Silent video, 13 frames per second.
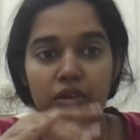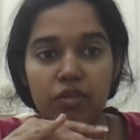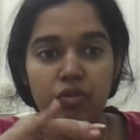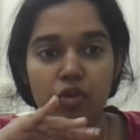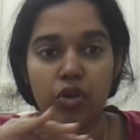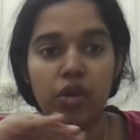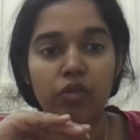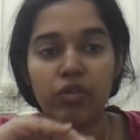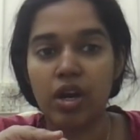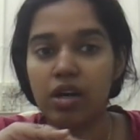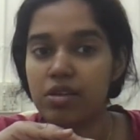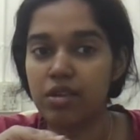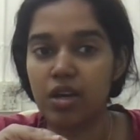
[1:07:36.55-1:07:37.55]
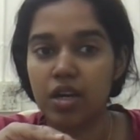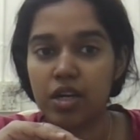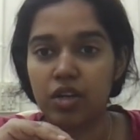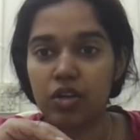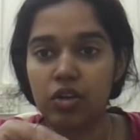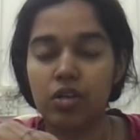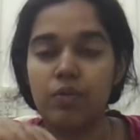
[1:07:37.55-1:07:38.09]
if what you've done is
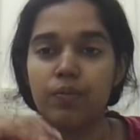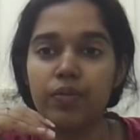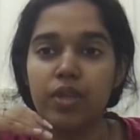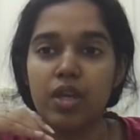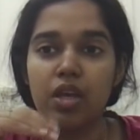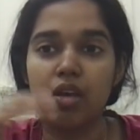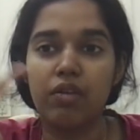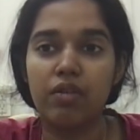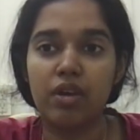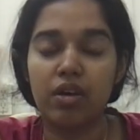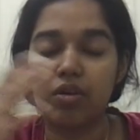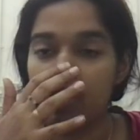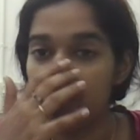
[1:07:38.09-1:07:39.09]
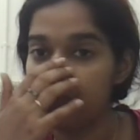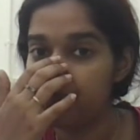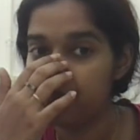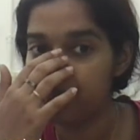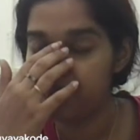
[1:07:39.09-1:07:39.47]
correct or not. Okay,